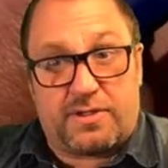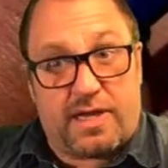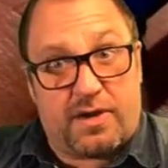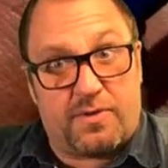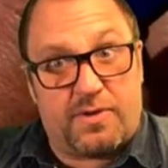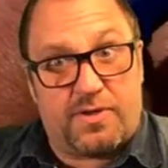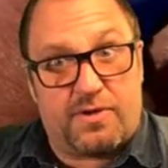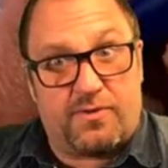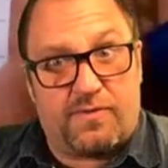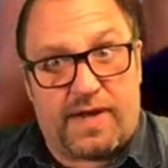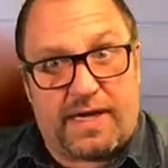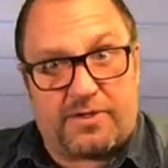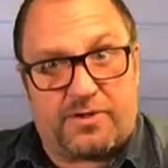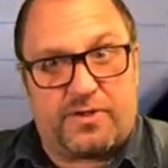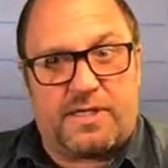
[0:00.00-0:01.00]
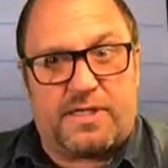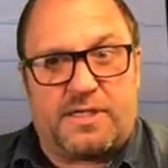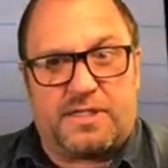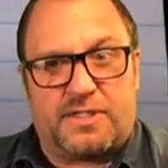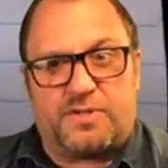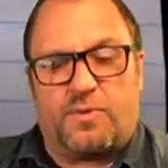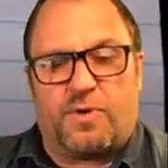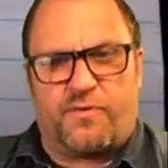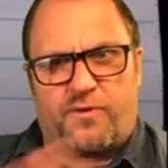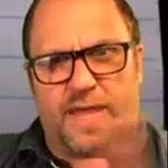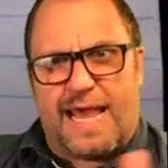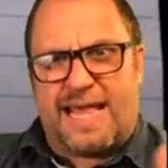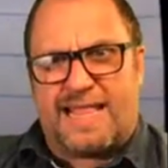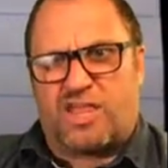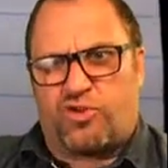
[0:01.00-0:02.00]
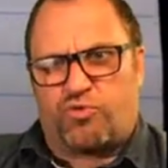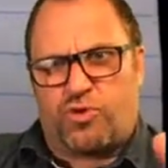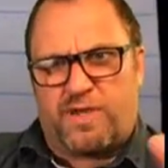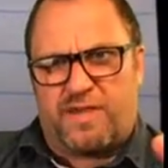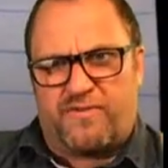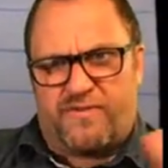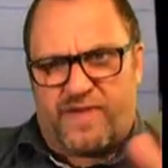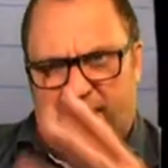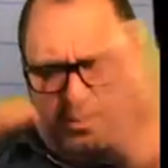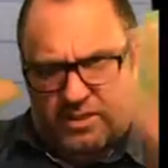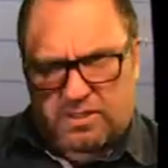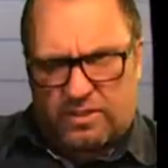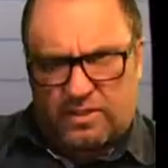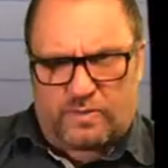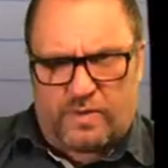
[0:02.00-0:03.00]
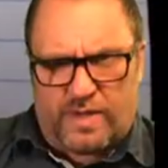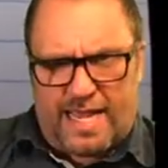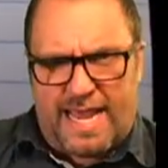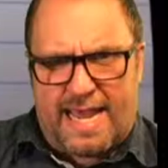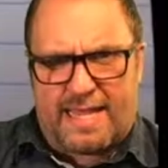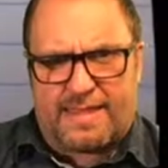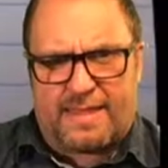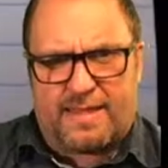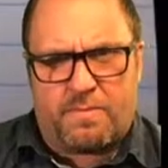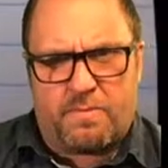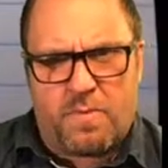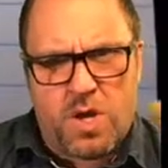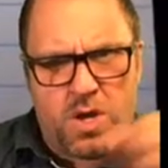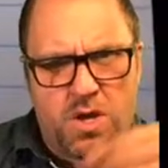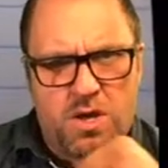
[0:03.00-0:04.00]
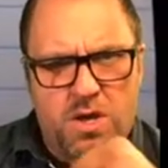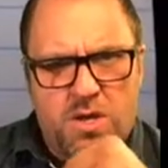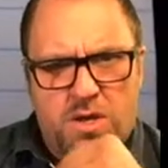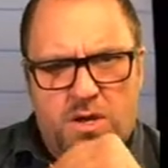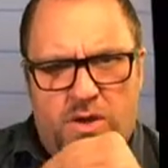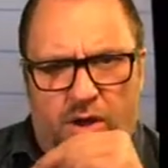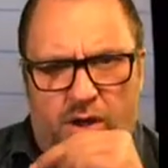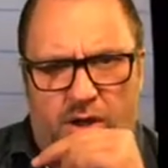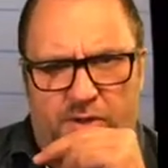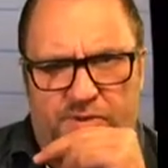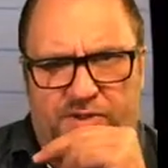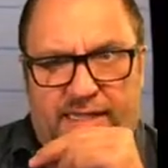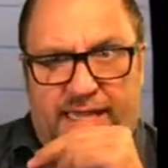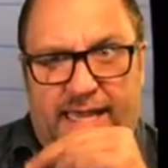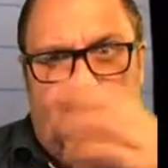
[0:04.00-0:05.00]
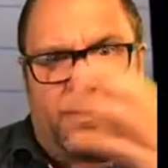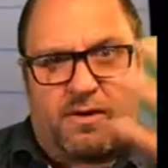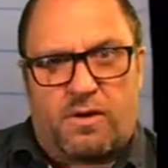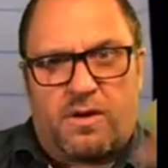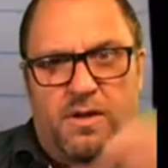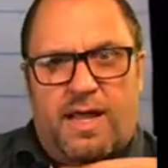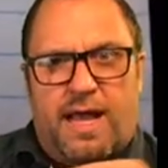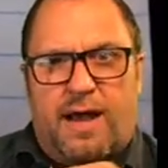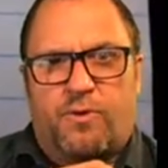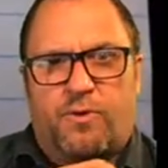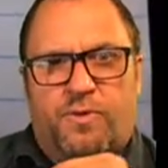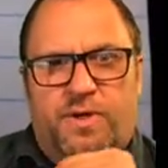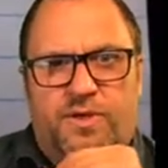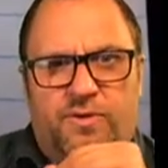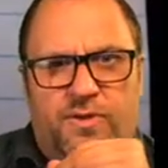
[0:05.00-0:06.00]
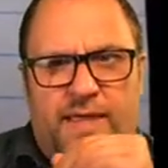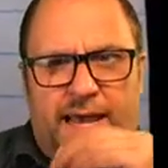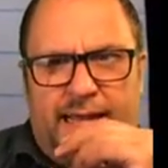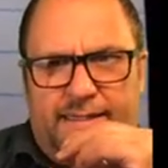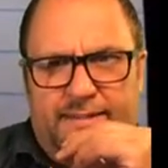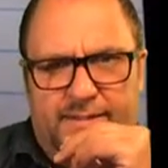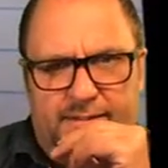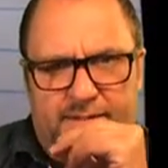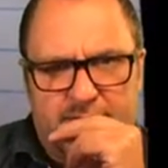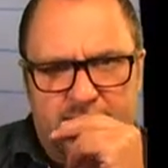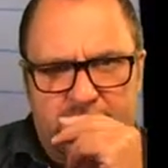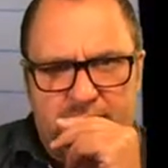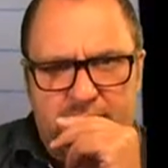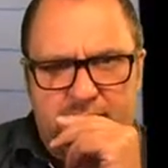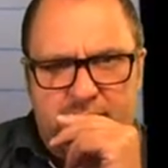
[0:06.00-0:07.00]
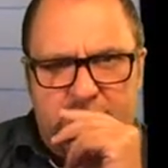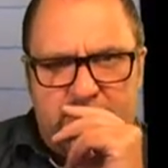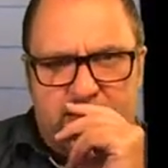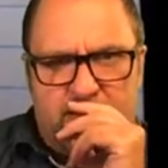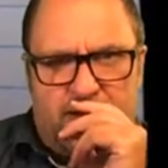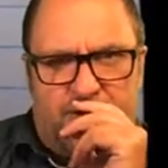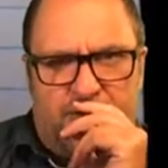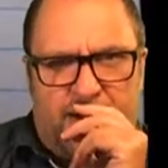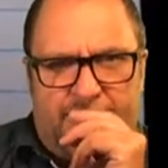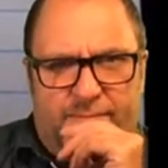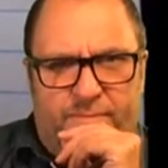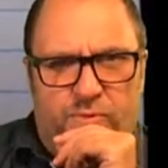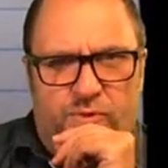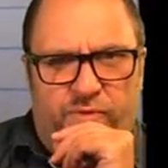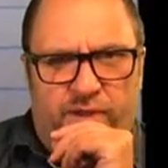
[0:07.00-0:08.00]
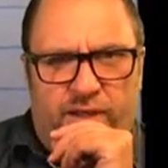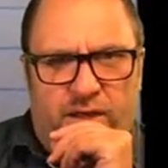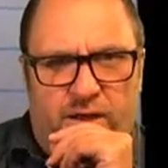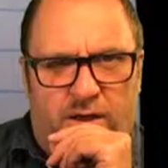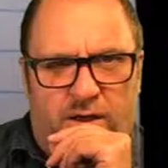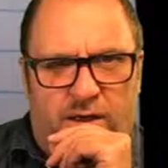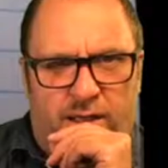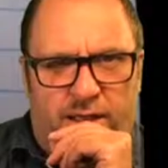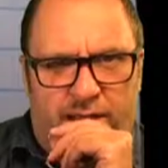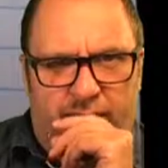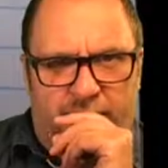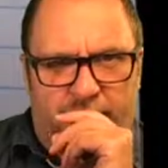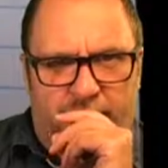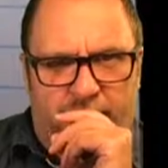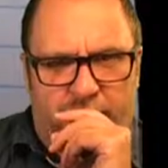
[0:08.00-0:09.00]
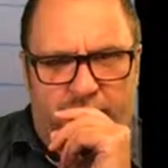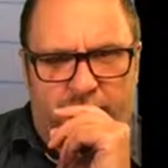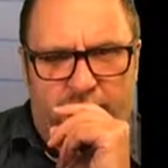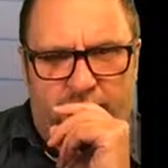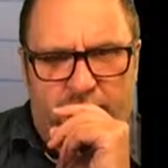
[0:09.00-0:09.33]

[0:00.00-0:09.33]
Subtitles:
How do we do vector addition? What if we had 3 vectors and we add them all together? How would we do that? Alright, moving on.